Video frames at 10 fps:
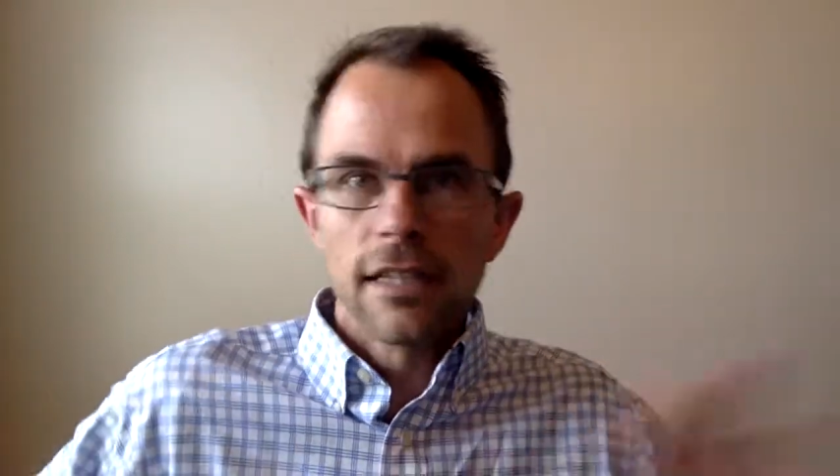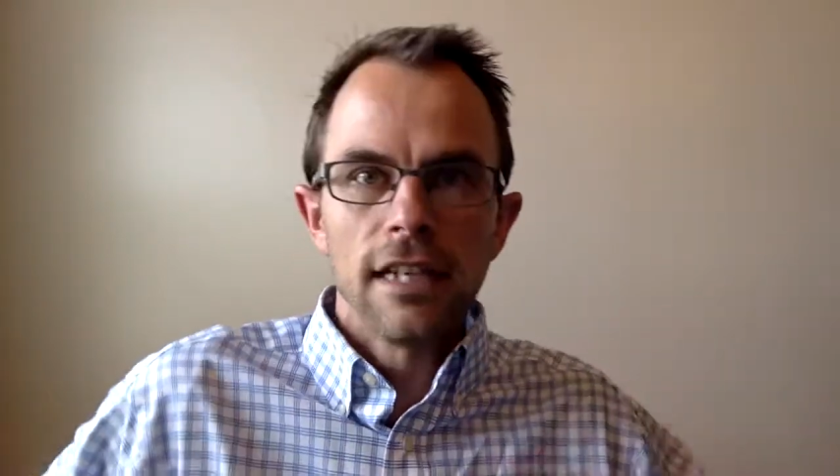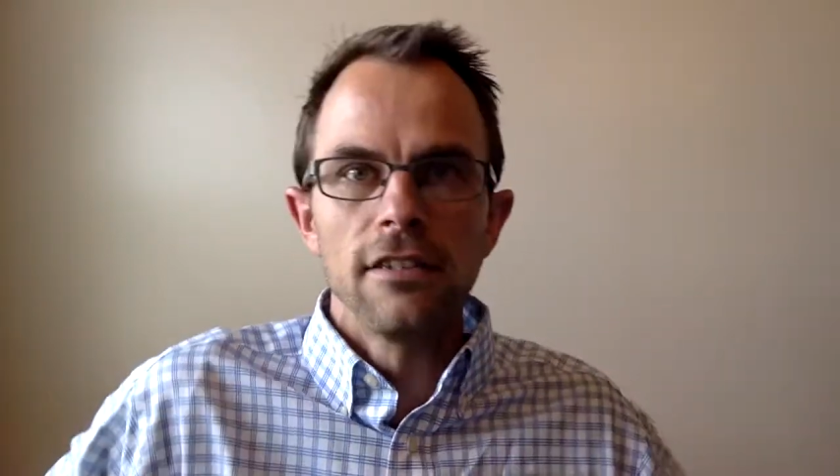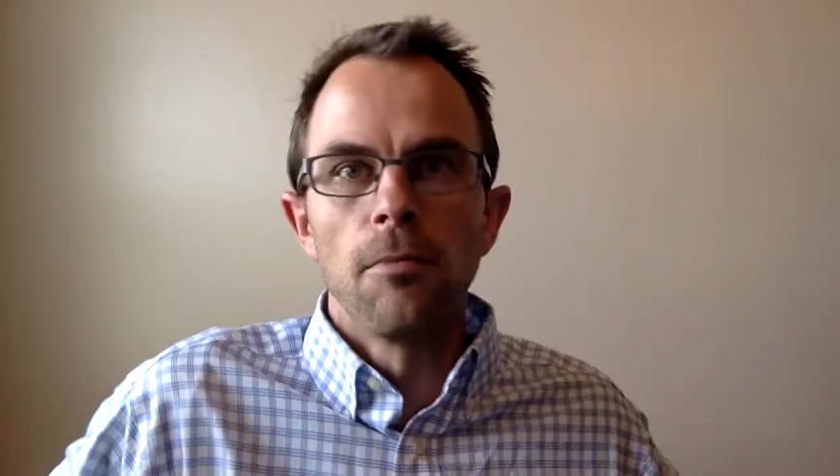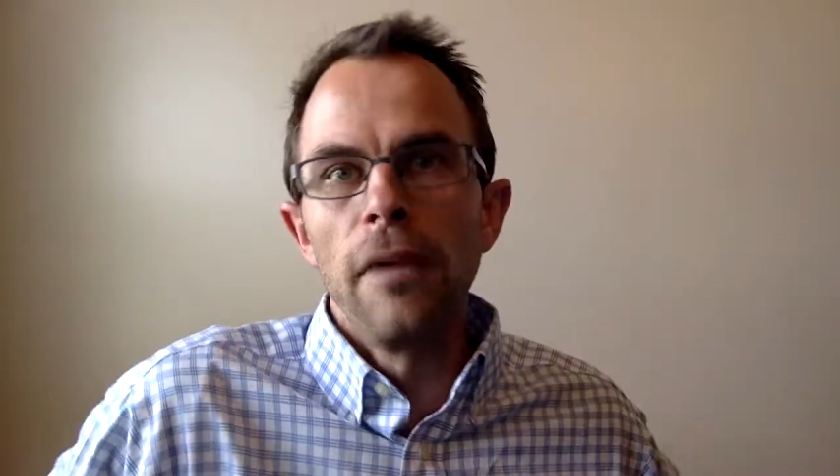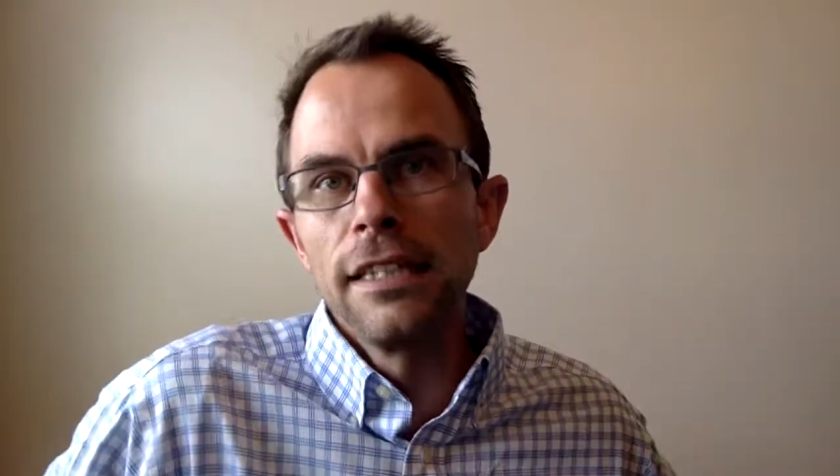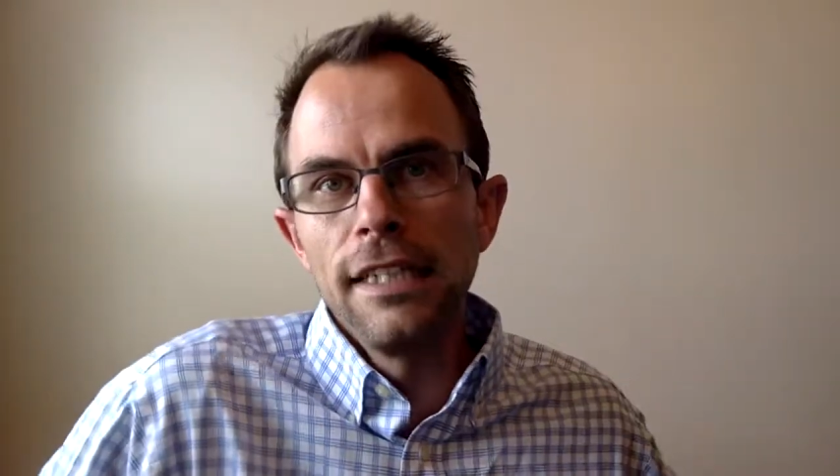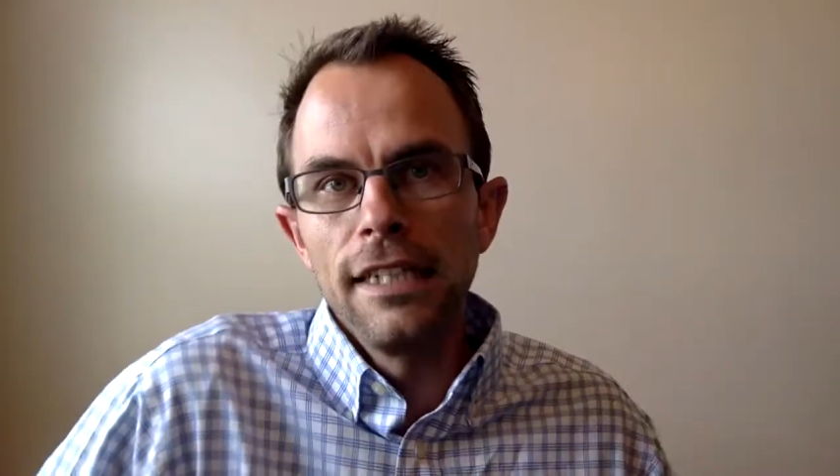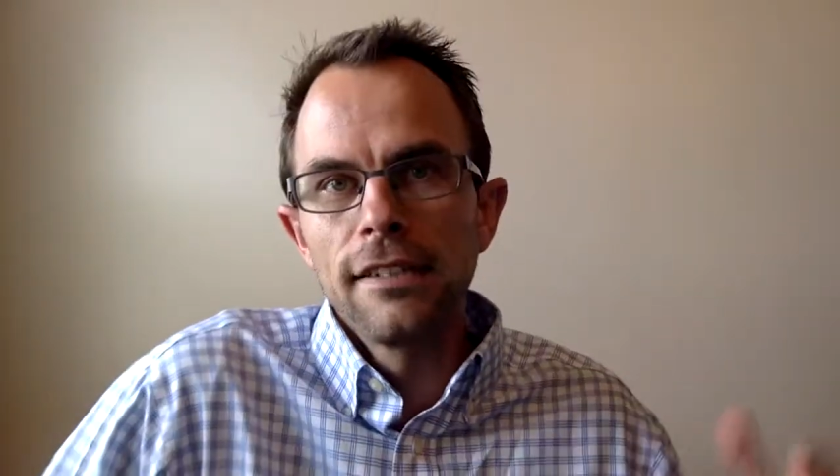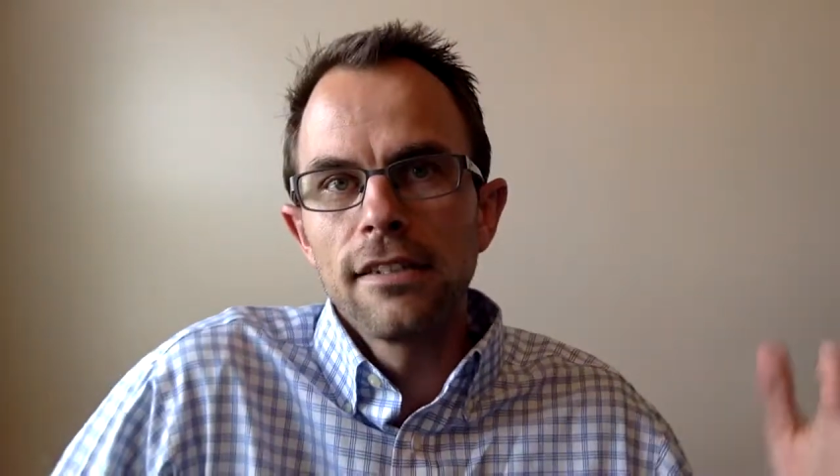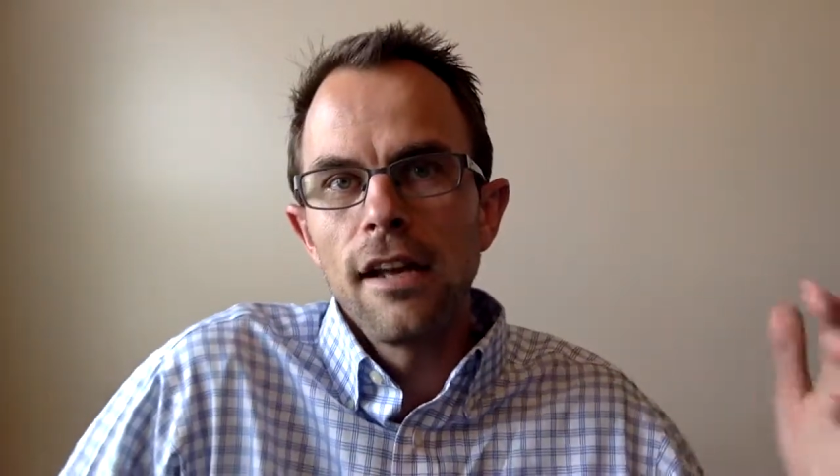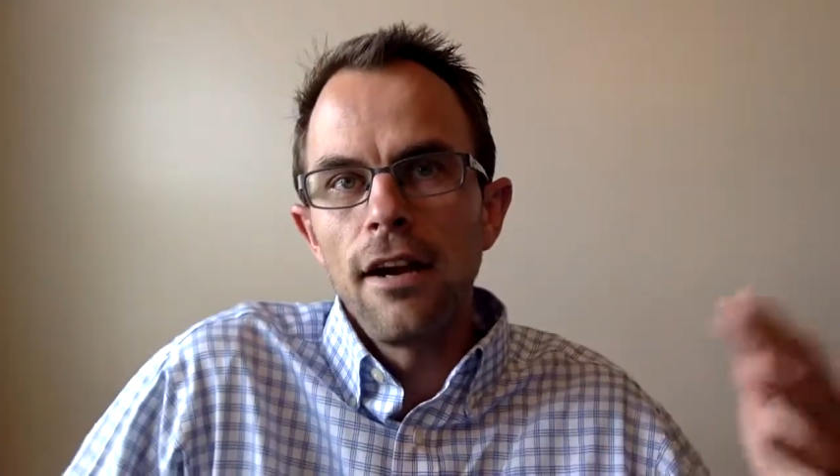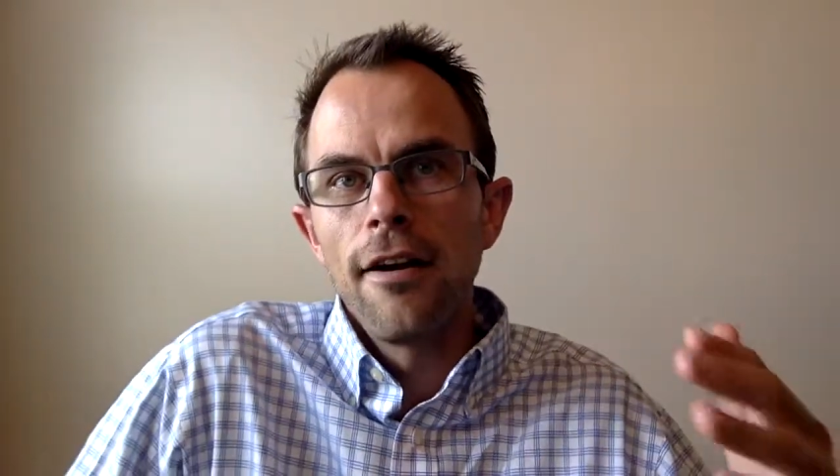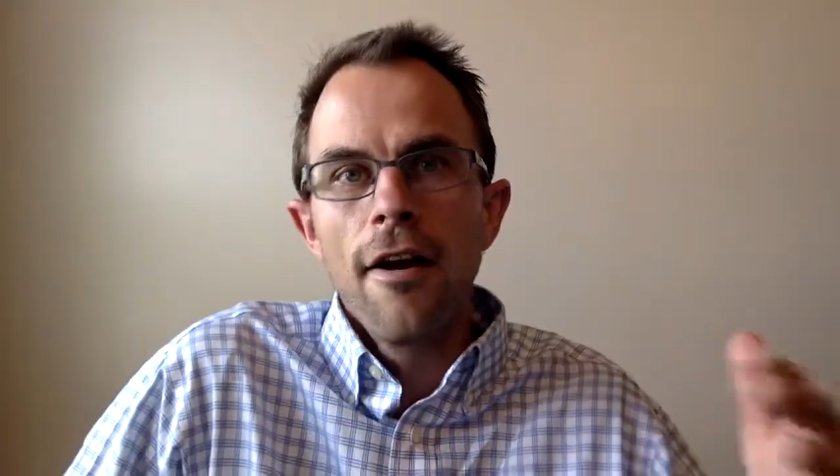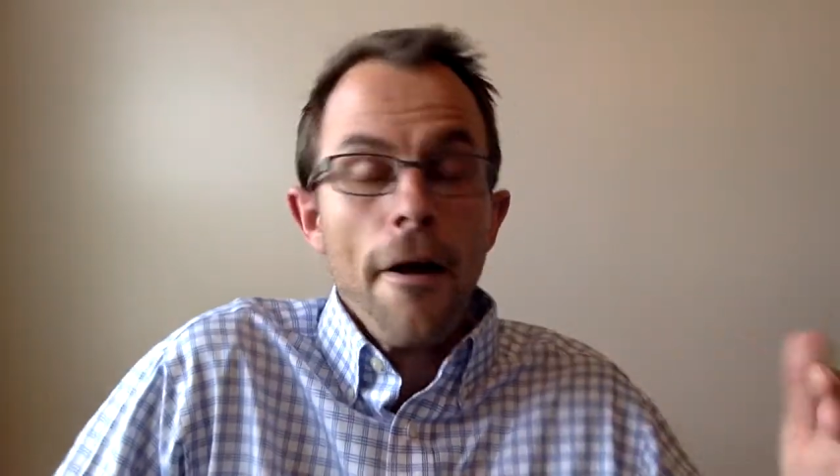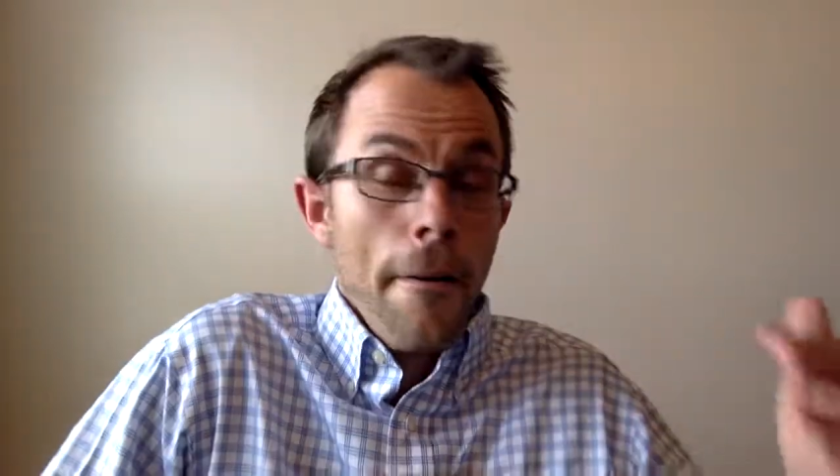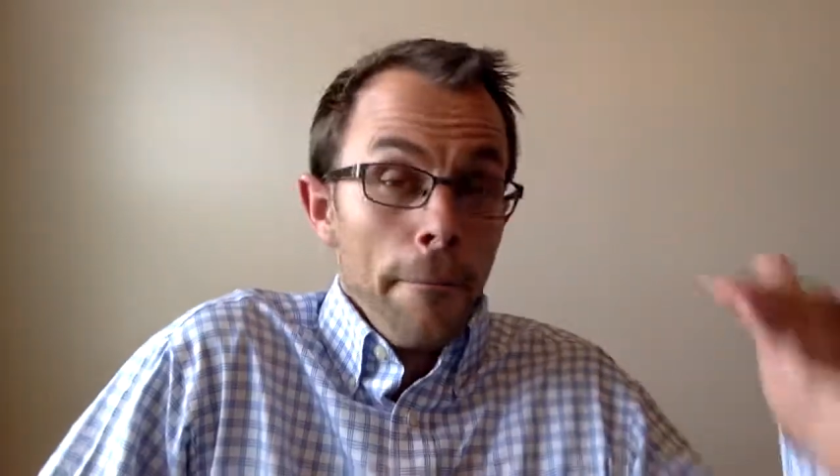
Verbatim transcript: tons of messiness there.